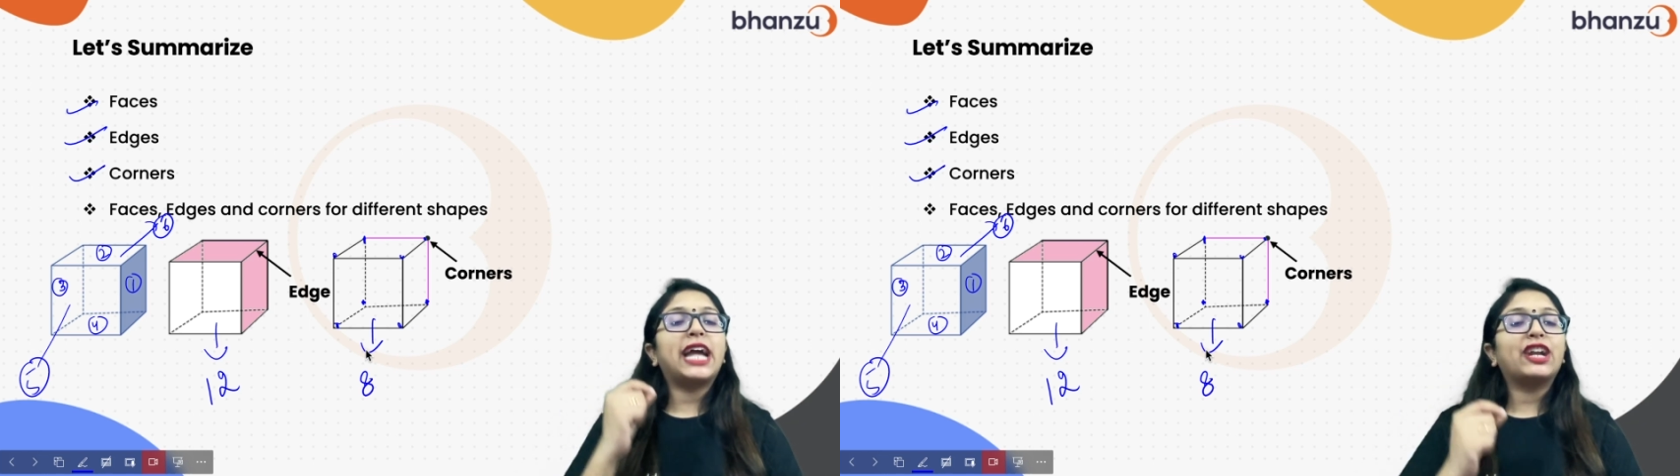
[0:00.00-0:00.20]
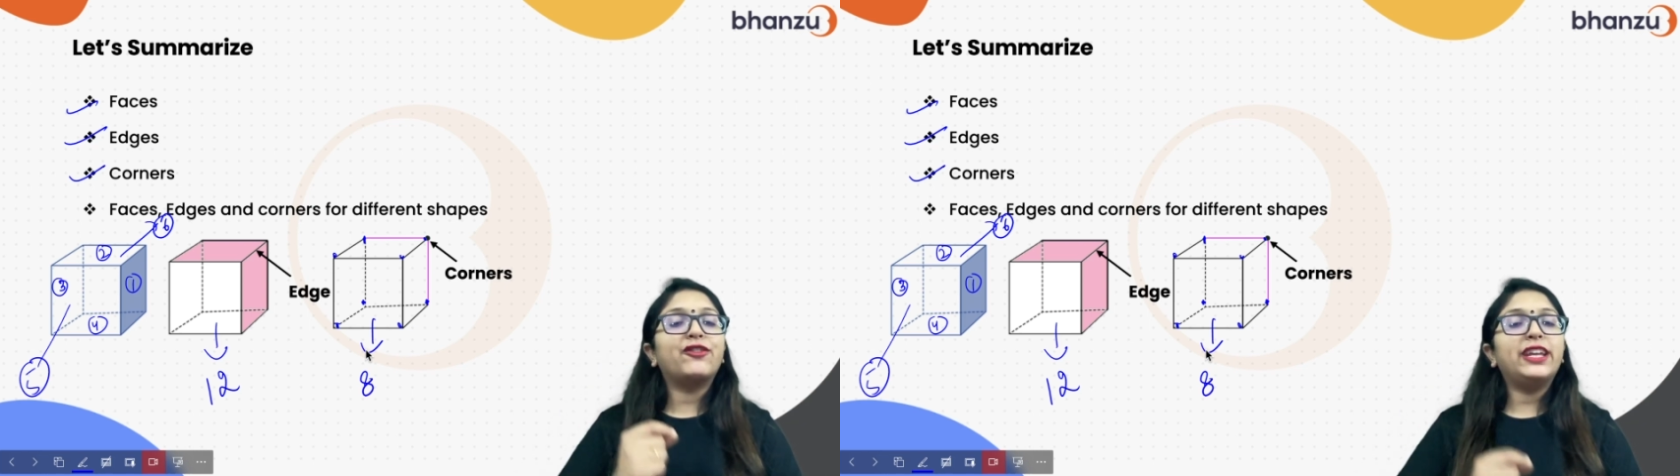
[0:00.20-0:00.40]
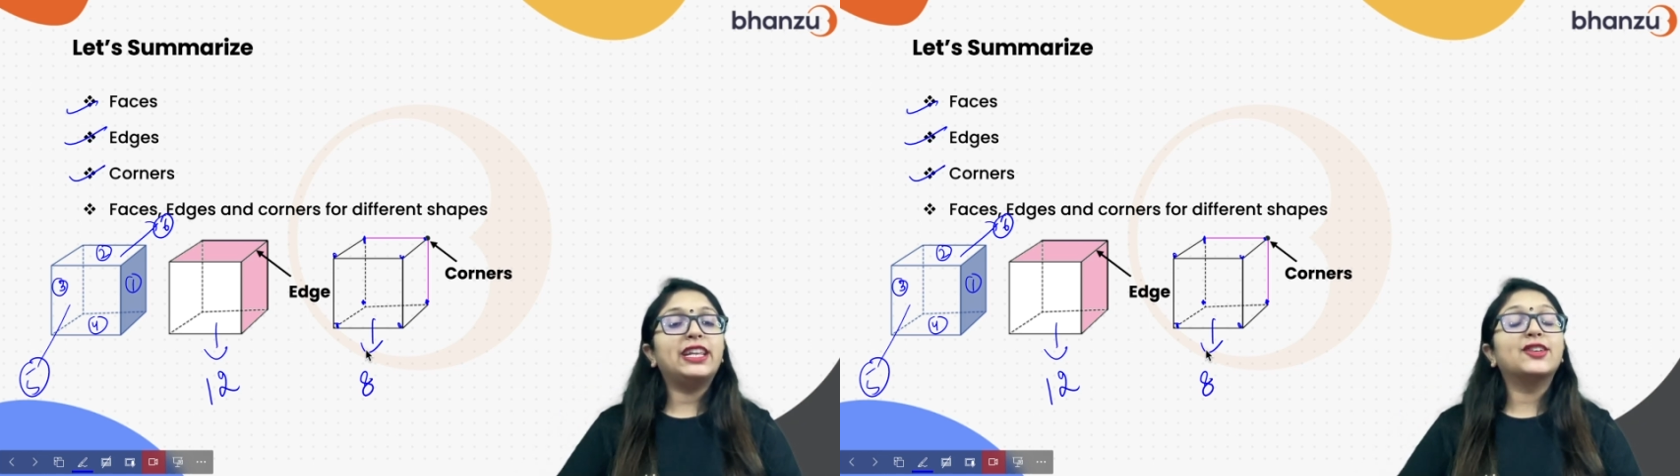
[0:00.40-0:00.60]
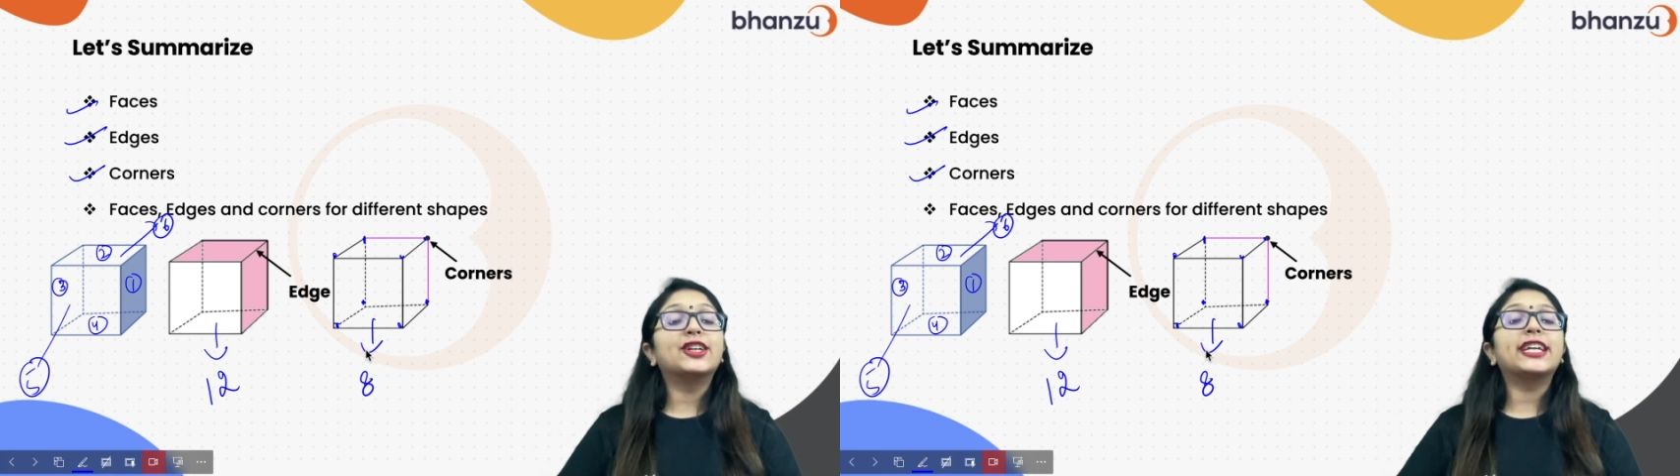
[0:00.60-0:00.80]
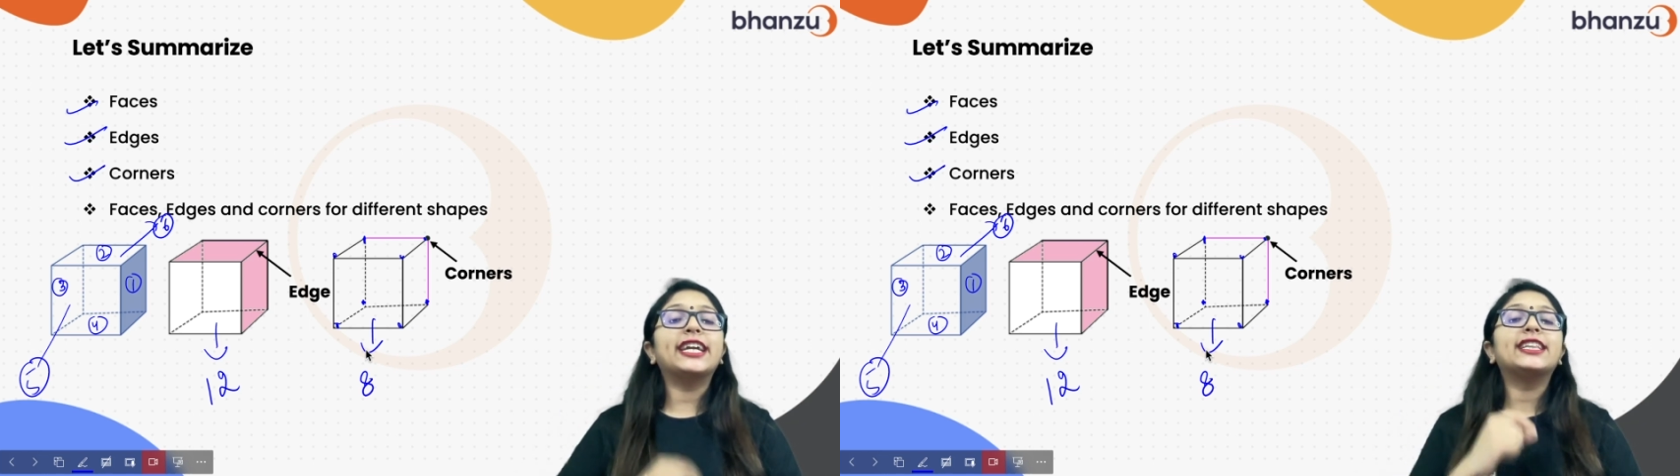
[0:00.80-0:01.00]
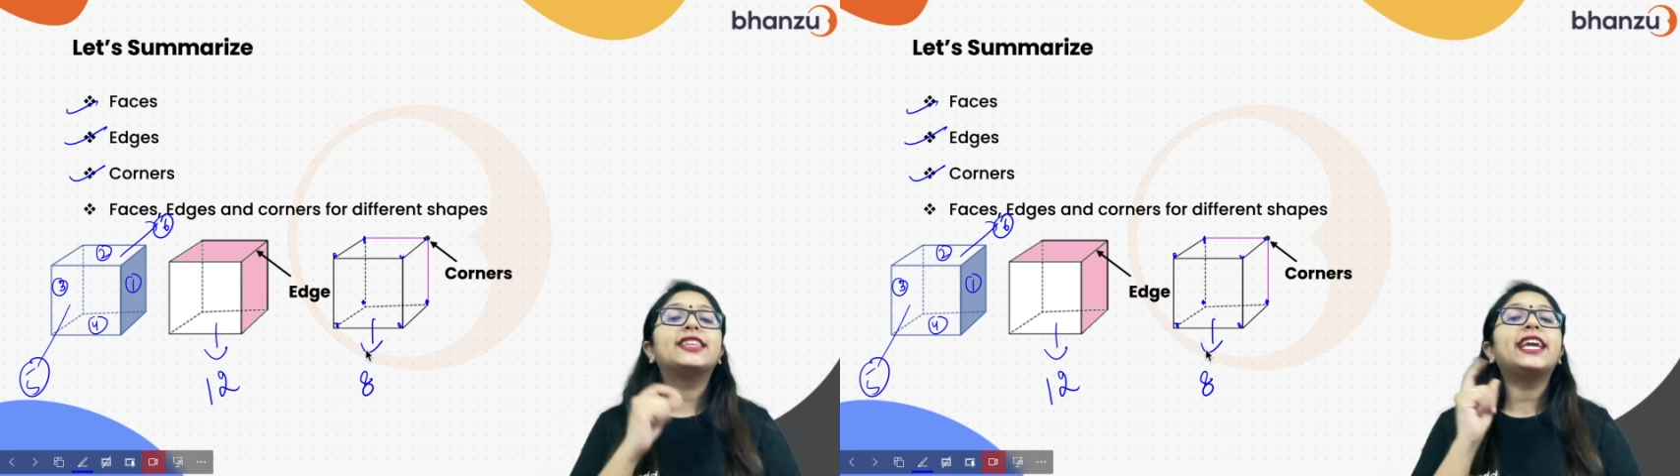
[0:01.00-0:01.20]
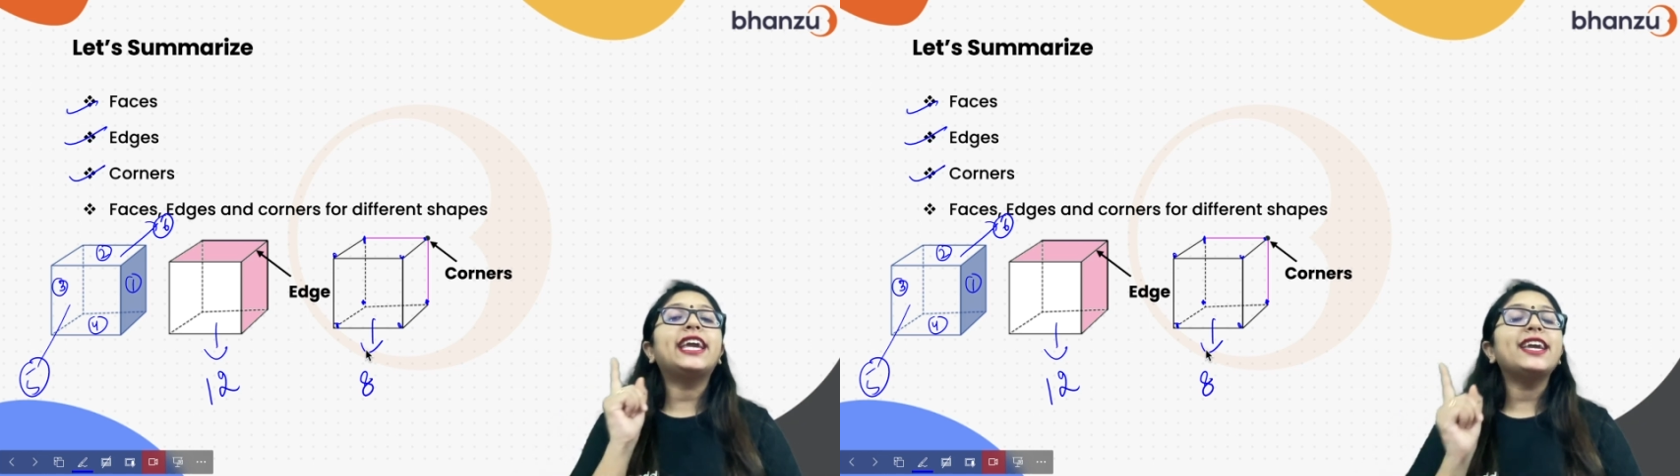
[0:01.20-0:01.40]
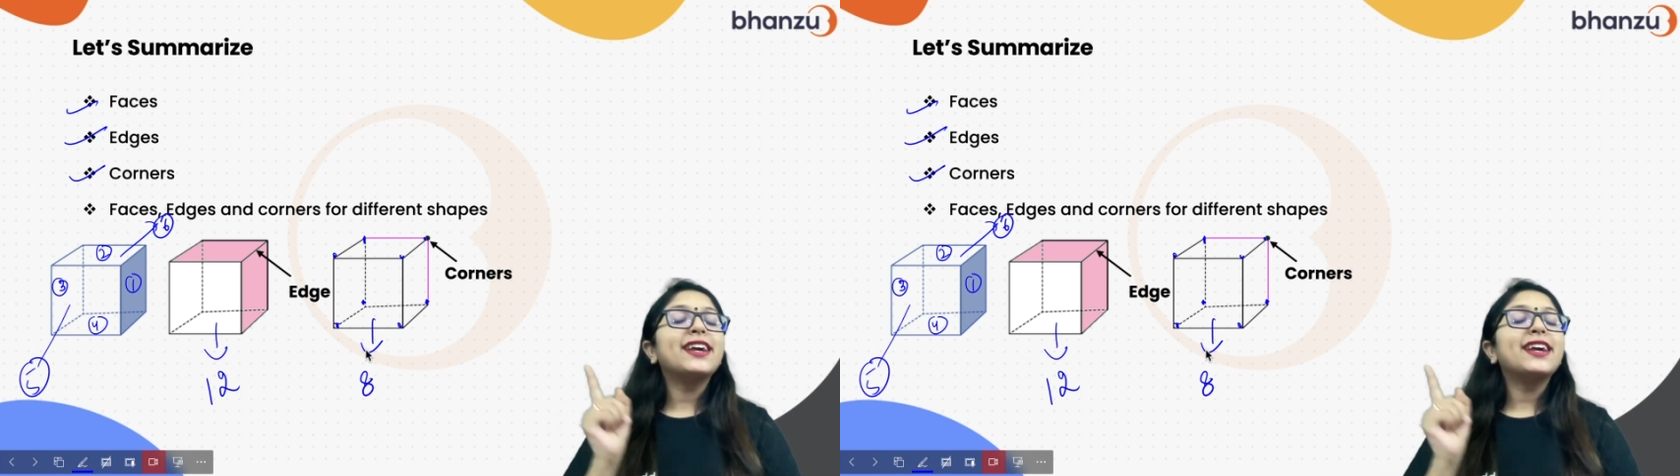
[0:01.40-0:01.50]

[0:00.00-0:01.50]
that we learnt in the